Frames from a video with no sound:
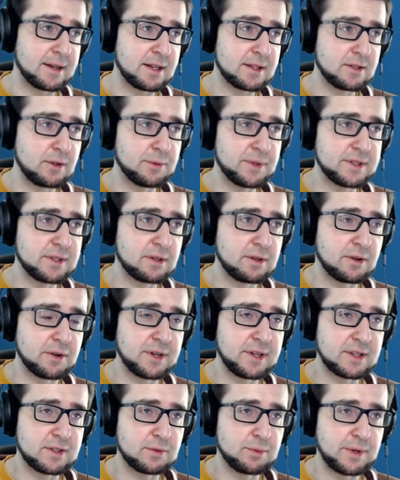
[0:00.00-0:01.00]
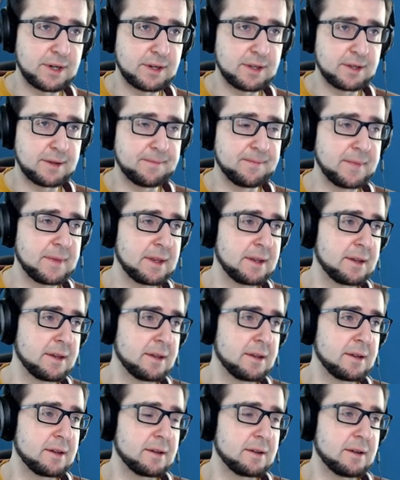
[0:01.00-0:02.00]
That's always the coordinates where the
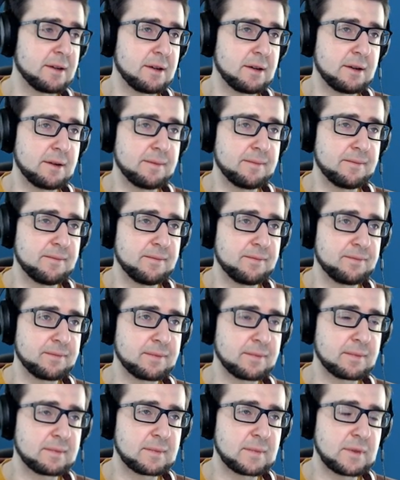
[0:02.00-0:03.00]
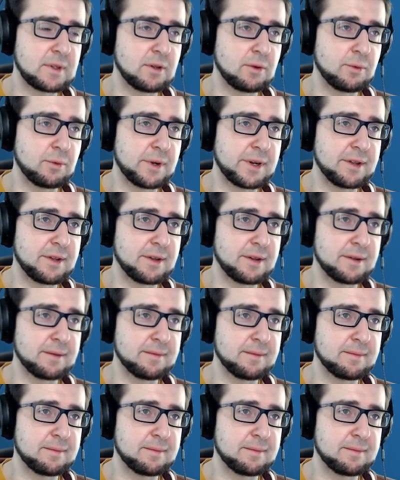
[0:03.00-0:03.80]
um you know where the